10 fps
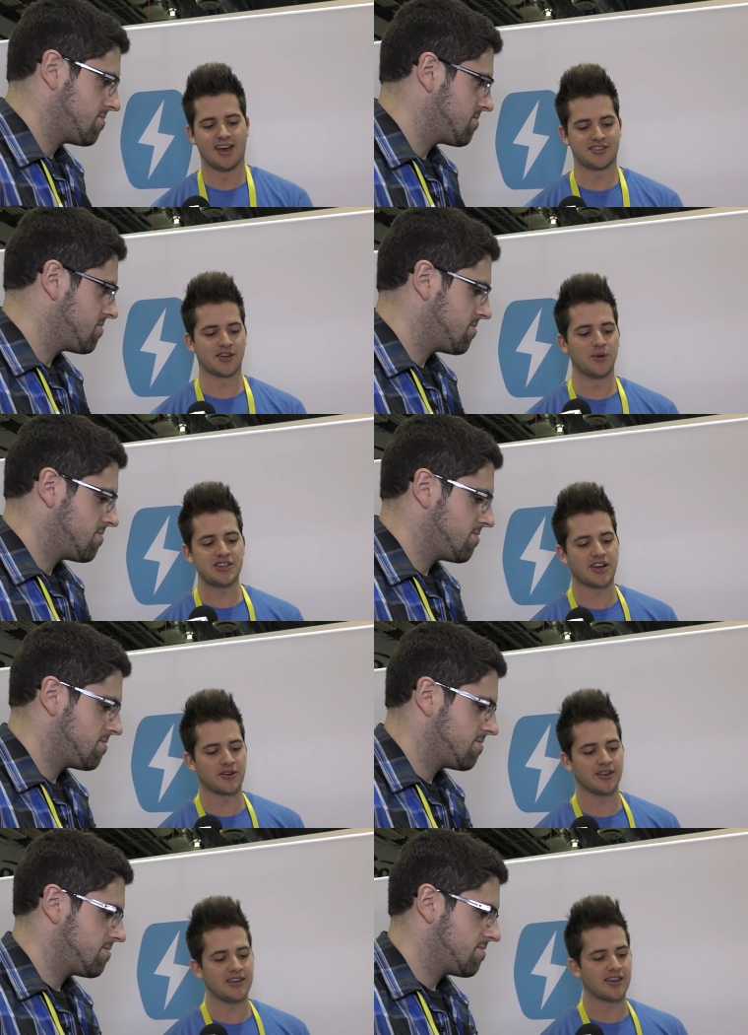Speaker 1: and so we
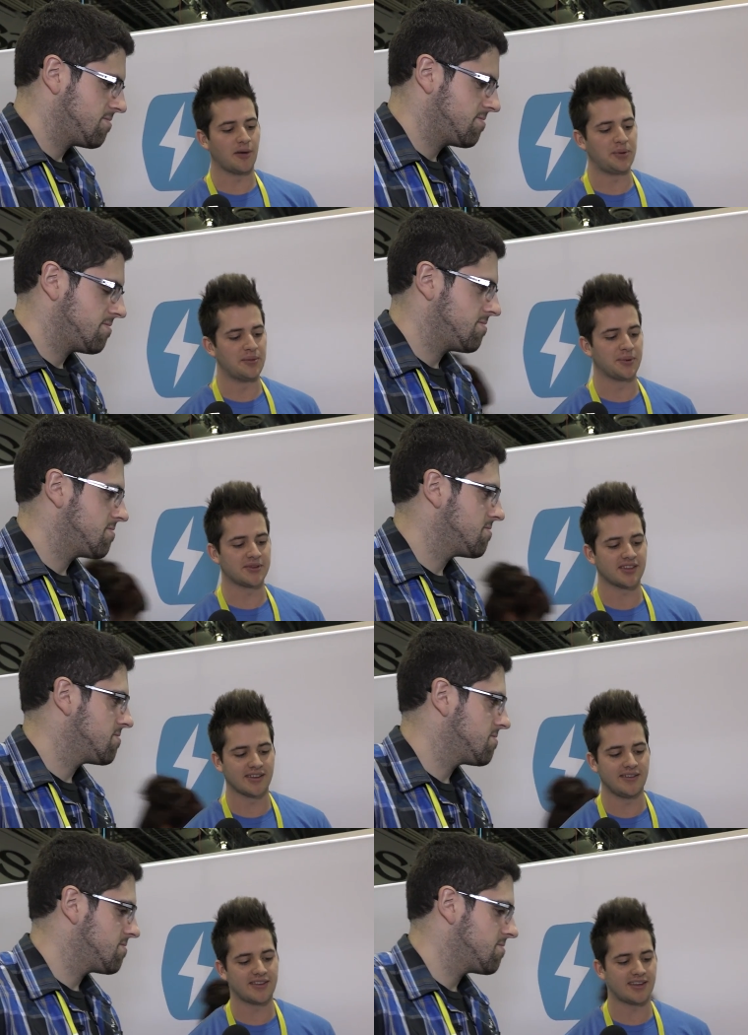generally tell people to
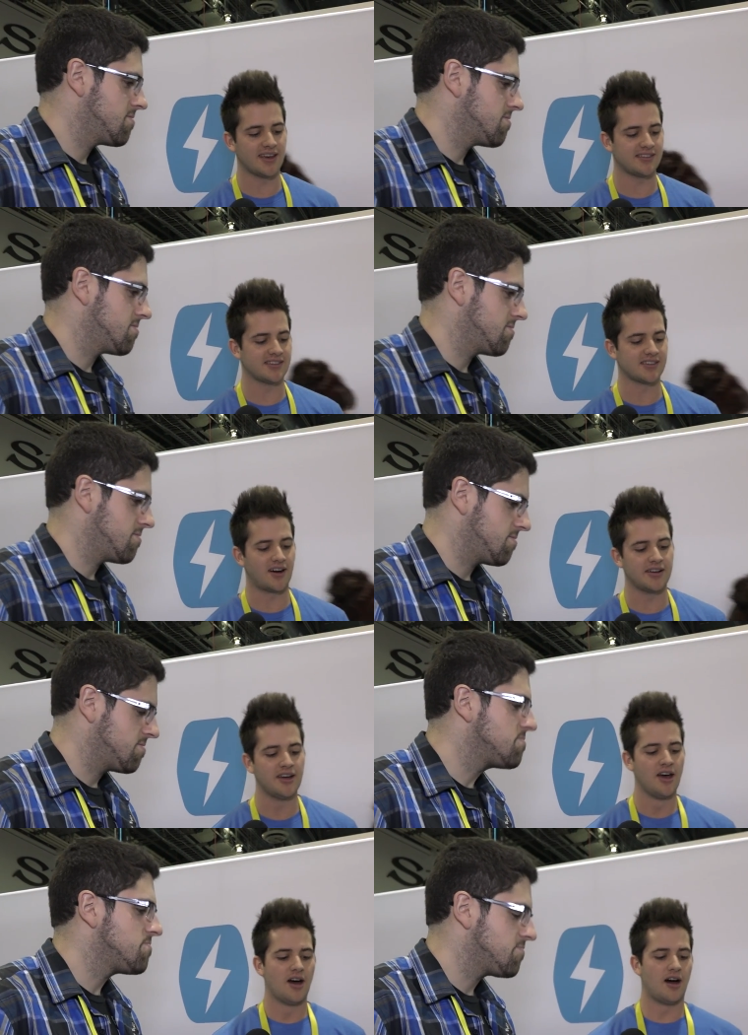leave the cases on.
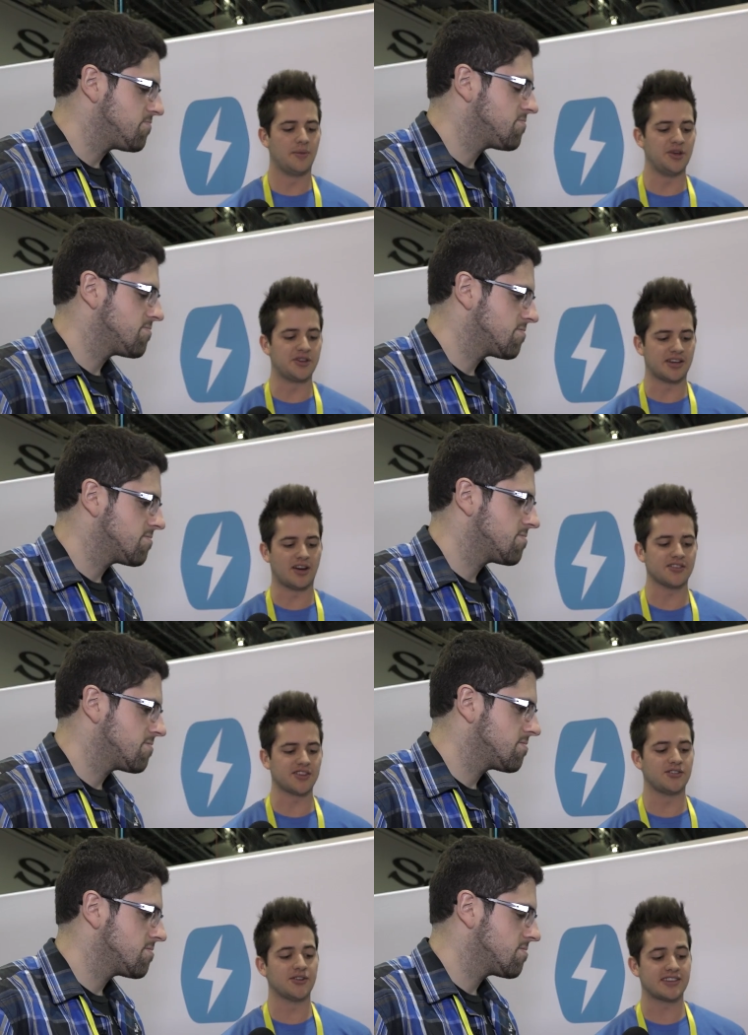Um, you can
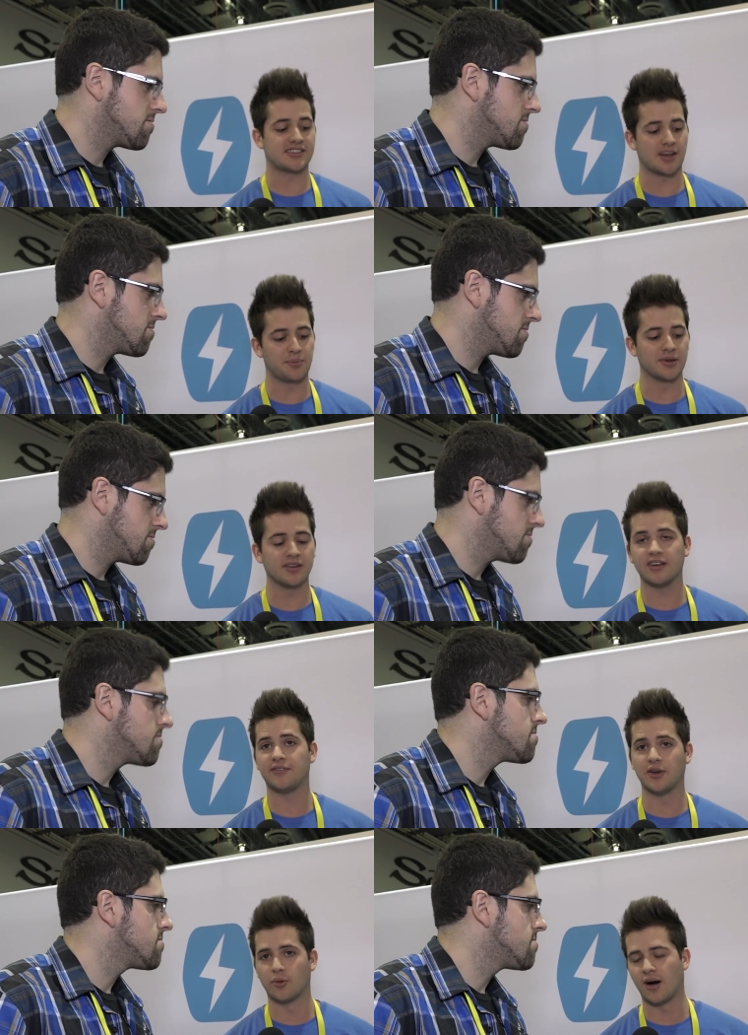also do it separately
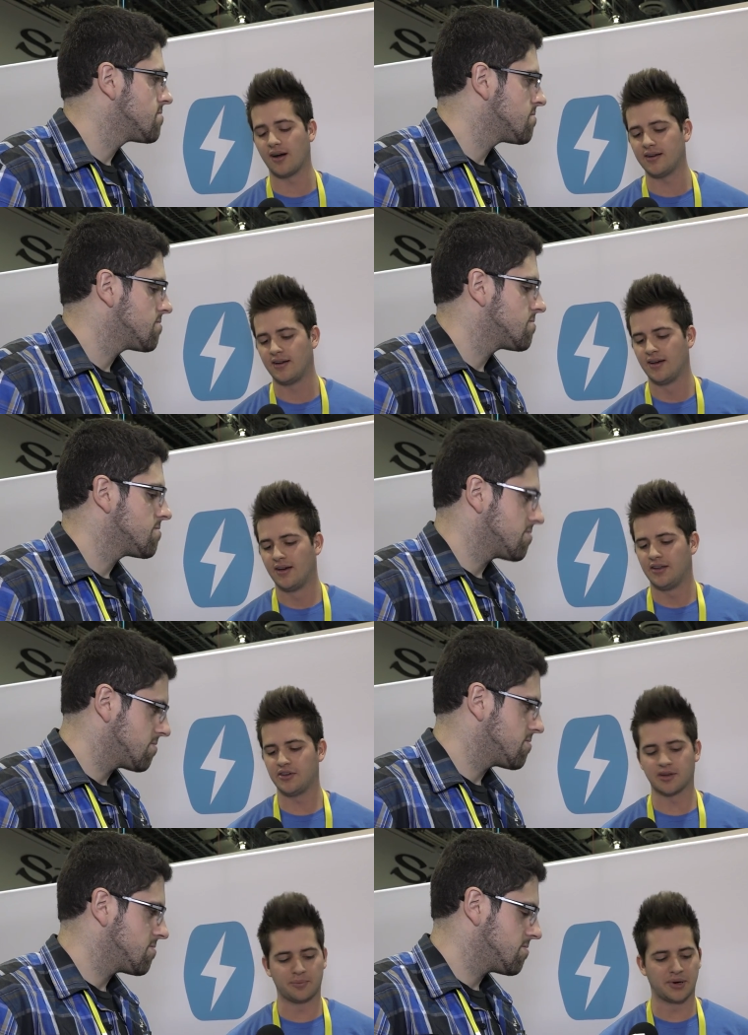if you want. You
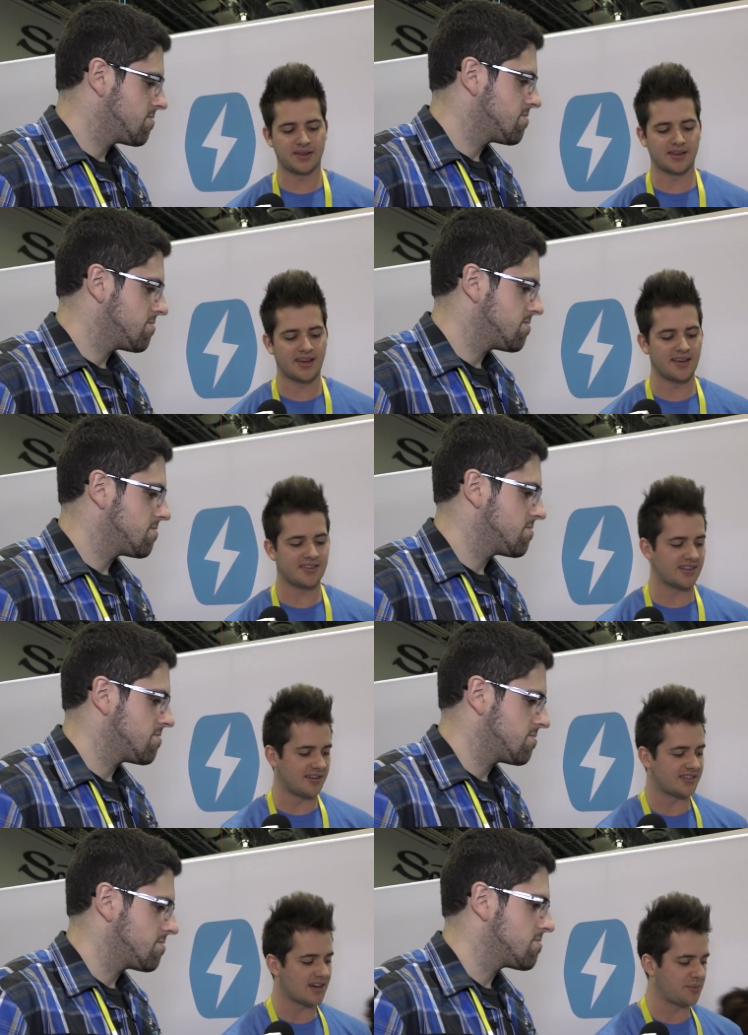can put the case
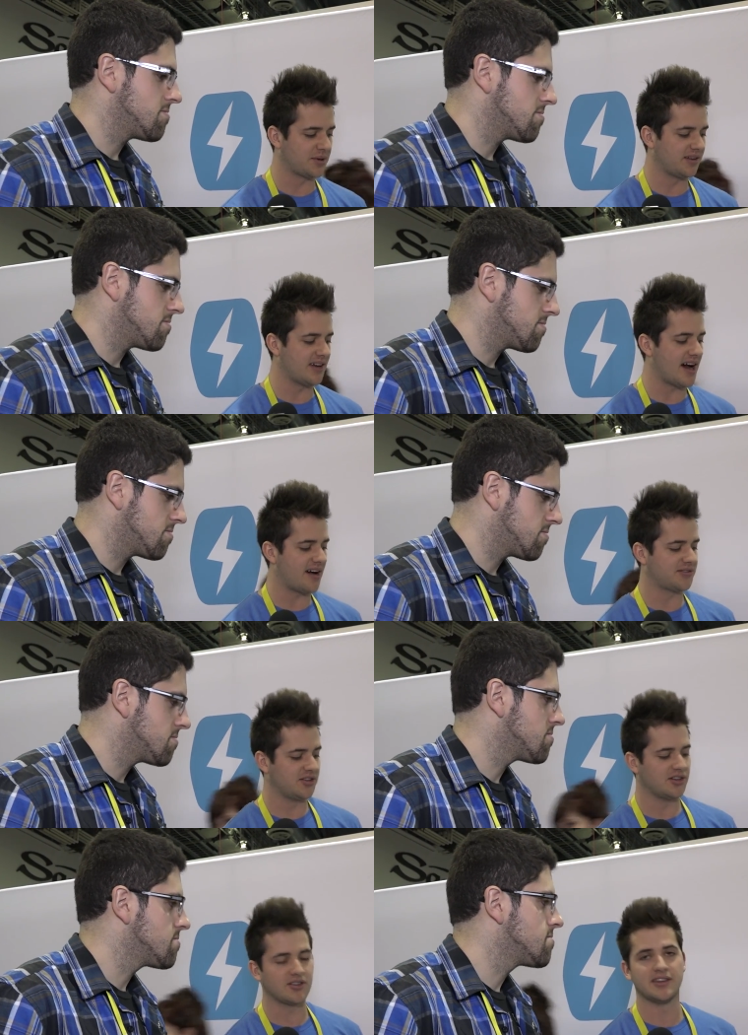in separately after
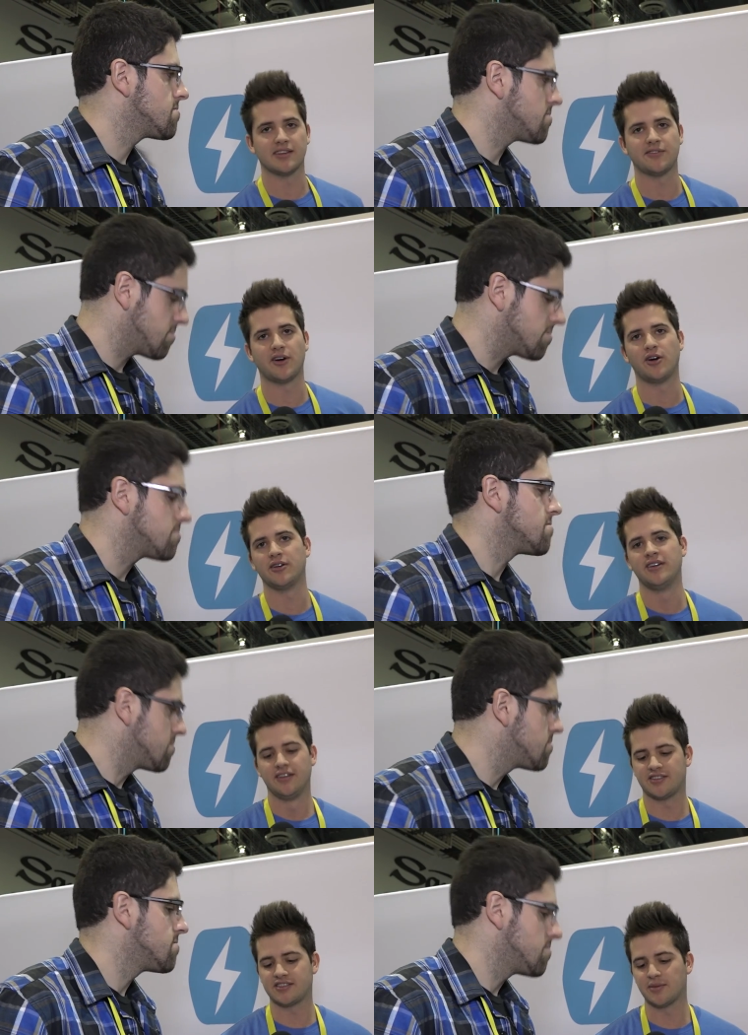you clean the phone,
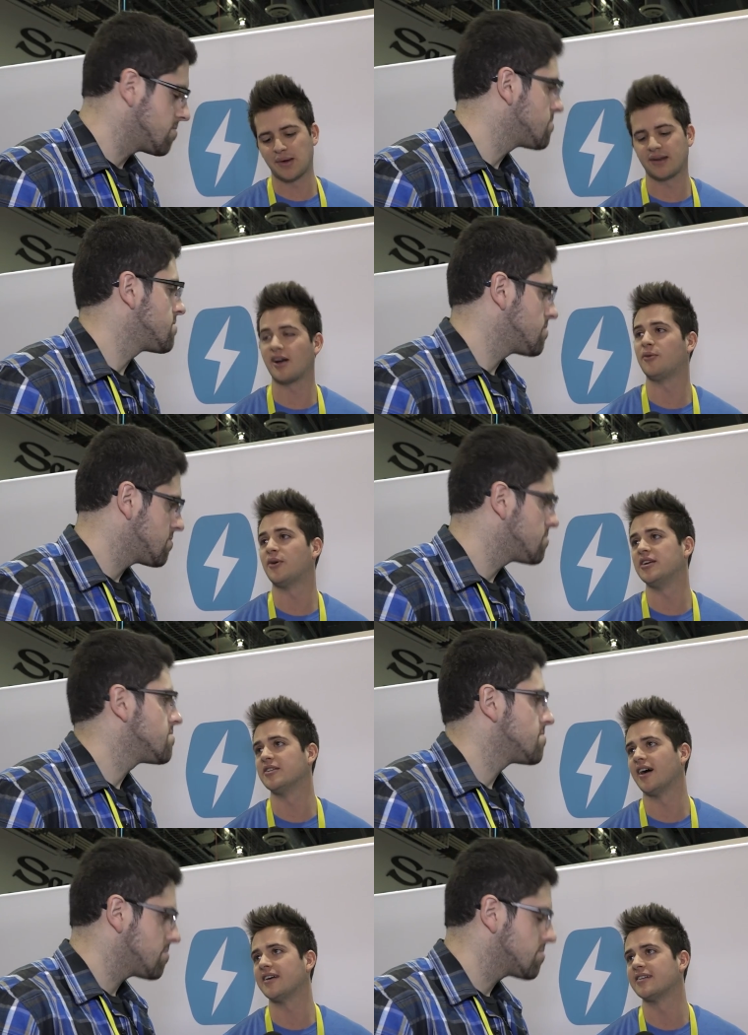just depending on what you
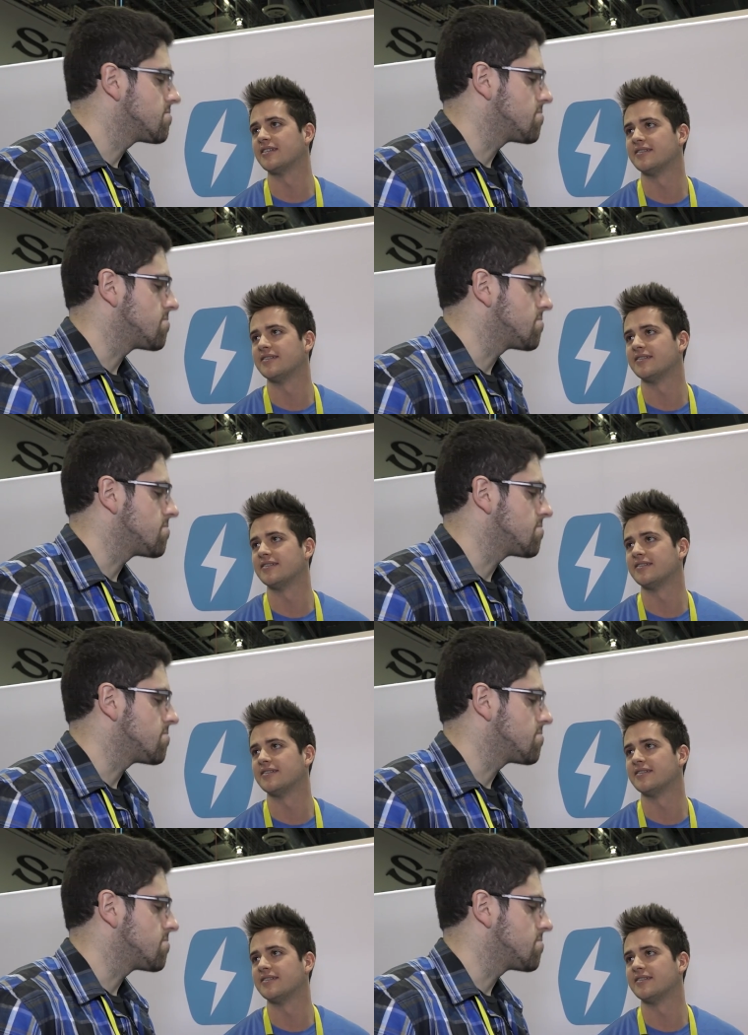like.